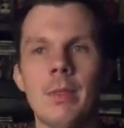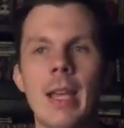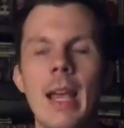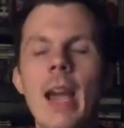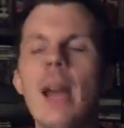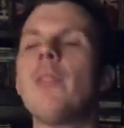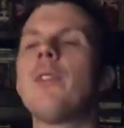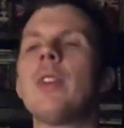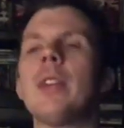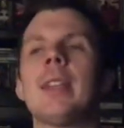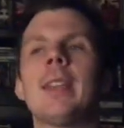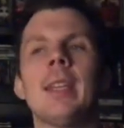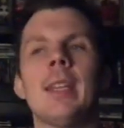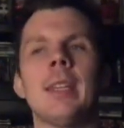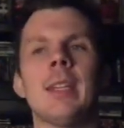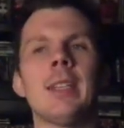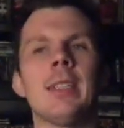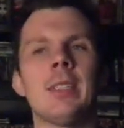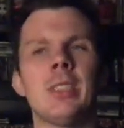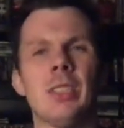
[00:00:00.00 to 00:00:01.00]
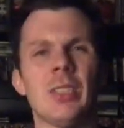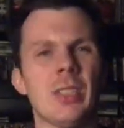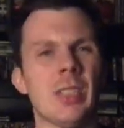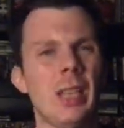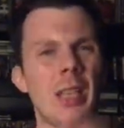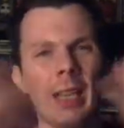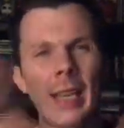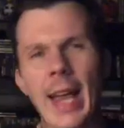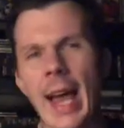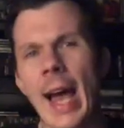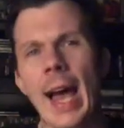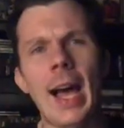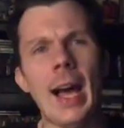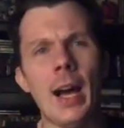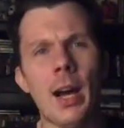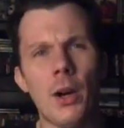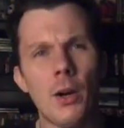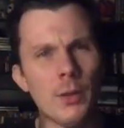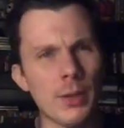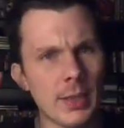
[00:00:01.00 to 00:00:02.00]
everything is just
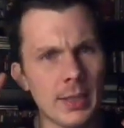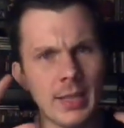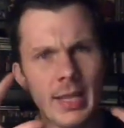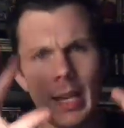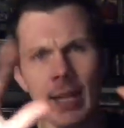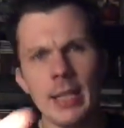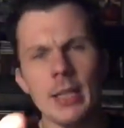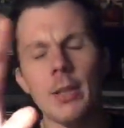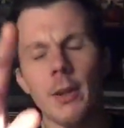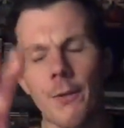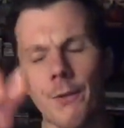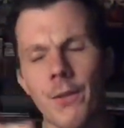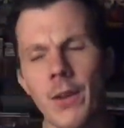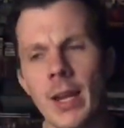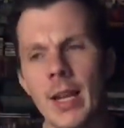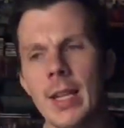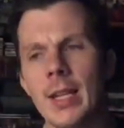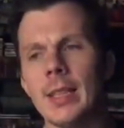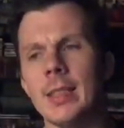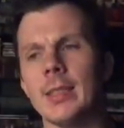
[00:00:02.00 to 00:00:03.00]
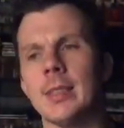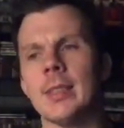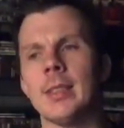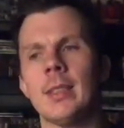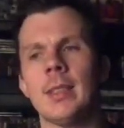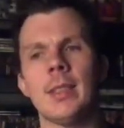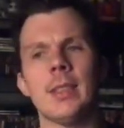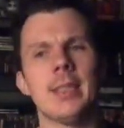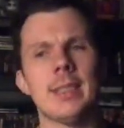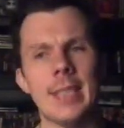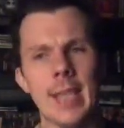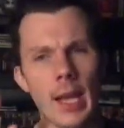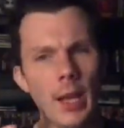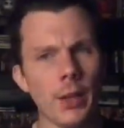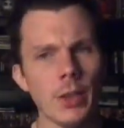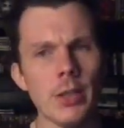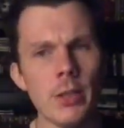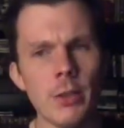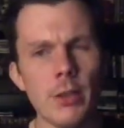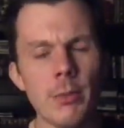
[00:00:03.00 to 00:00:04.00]
loud and in your face,
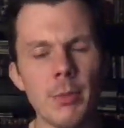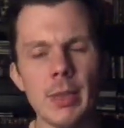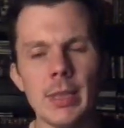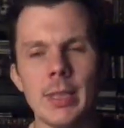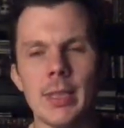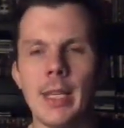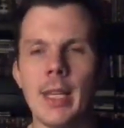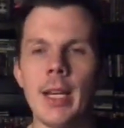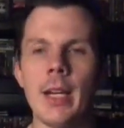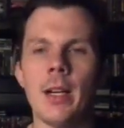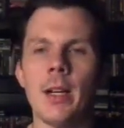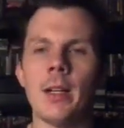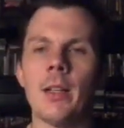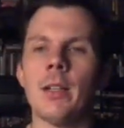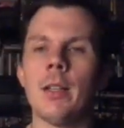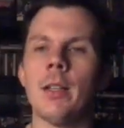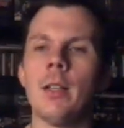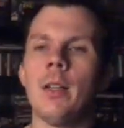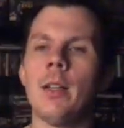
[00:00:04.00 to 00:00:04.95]
telling you to be scared.